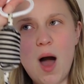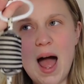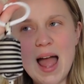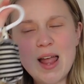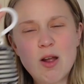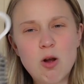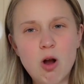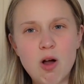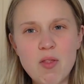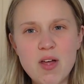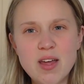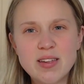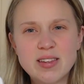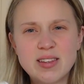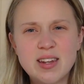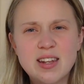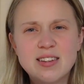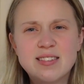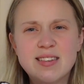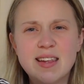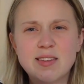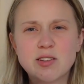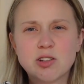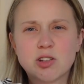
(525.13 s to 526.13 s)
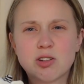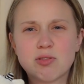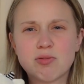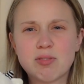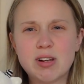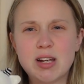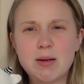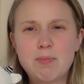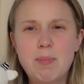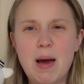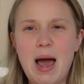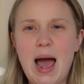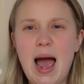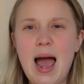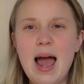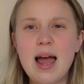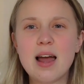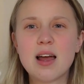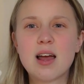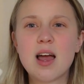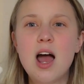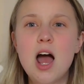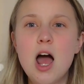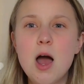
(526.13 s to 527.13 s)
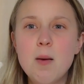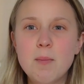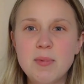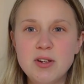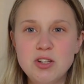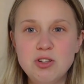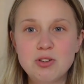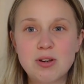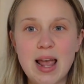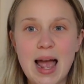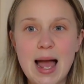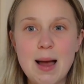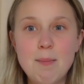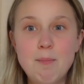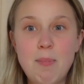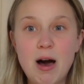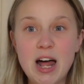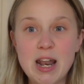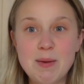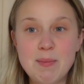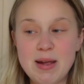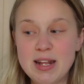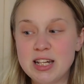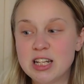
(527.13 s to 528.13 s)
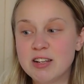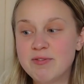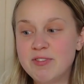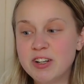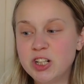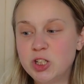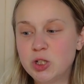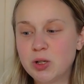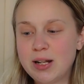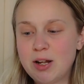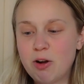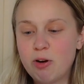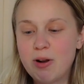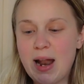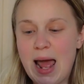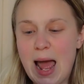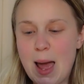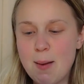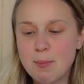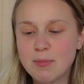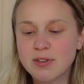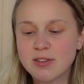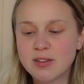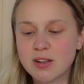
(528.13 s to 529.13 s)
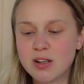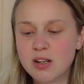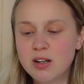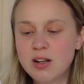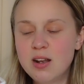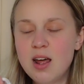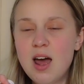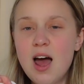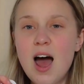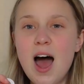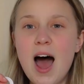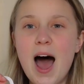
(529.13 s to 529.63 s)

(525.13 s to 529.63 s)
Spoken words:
I got this in a sensory pack, but you can buy them individually on Amazon.